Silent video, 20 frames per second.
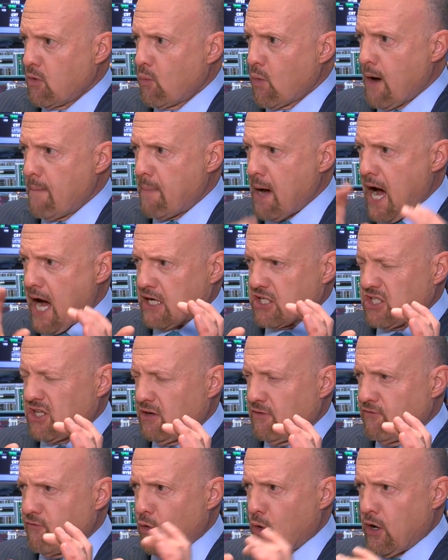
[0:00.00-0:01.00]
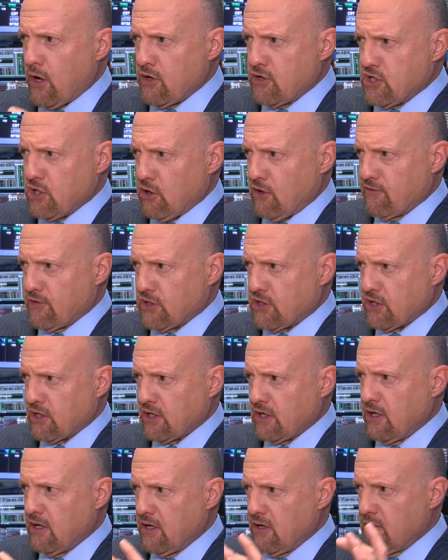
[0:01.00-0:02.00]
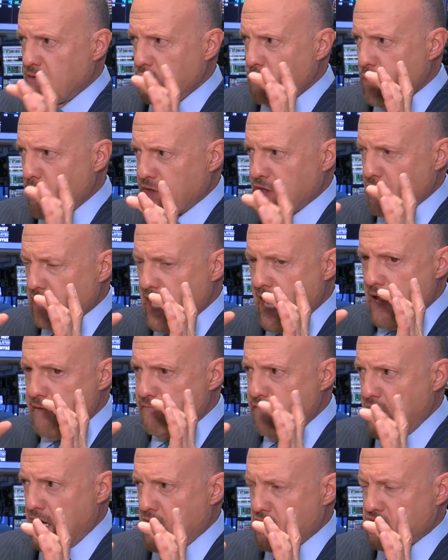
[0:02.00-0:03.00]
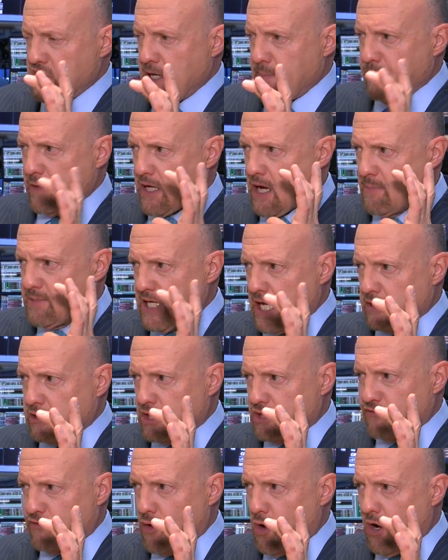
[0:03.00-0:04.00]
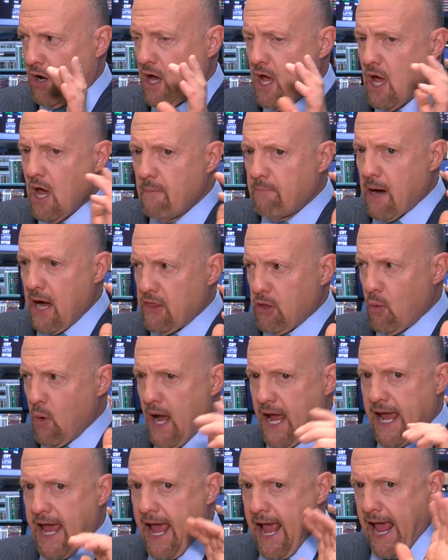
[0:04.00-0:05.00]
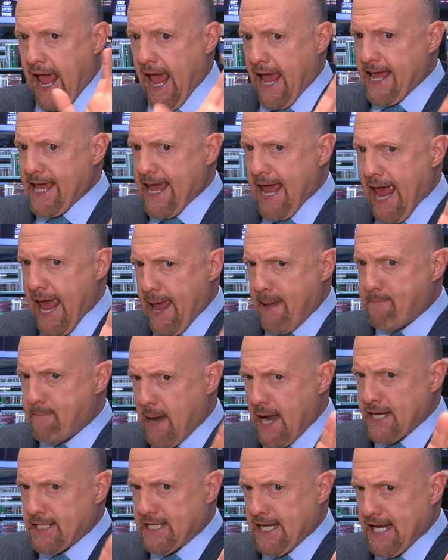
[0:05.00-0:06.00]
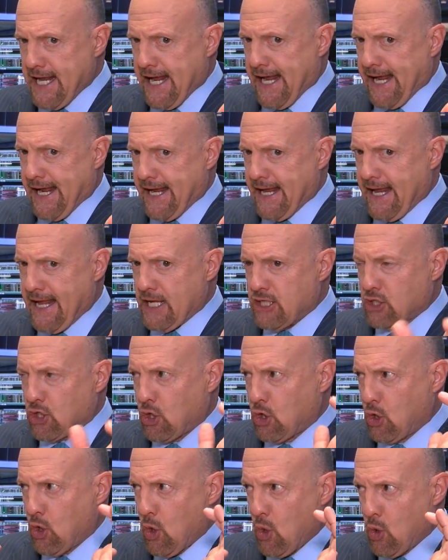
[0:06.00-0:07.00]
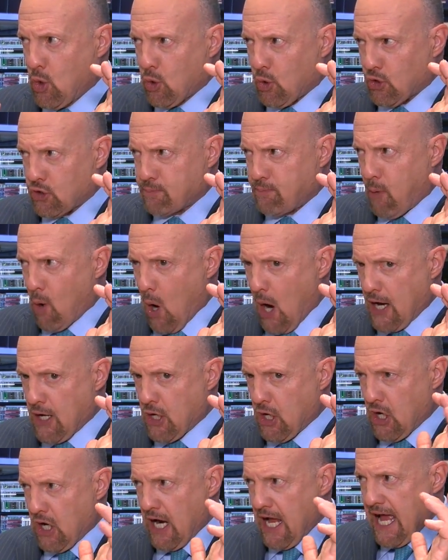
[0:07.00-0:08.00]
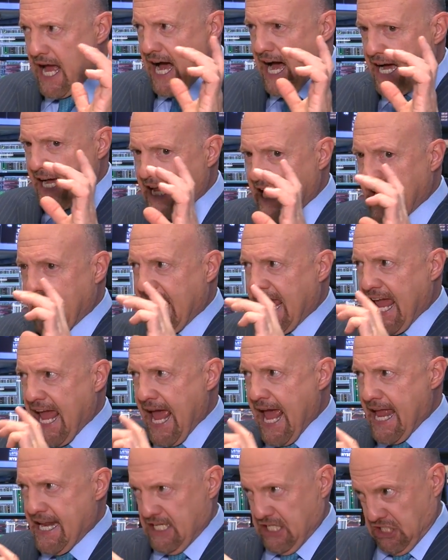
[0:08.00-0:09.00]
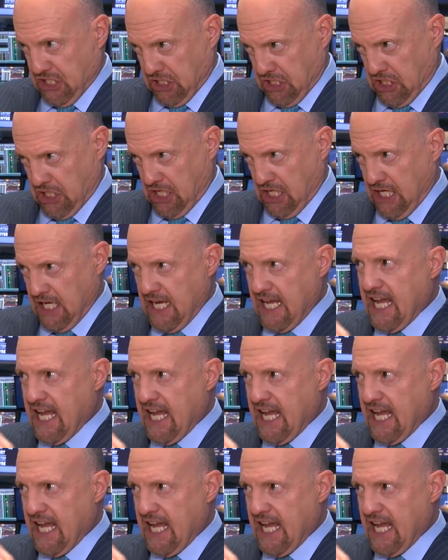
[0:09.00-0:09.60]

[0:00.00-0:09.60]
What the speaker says: One box, 400 servers with an NVIDIA chip that comes out this fall. By the way, AMD is Google's partner against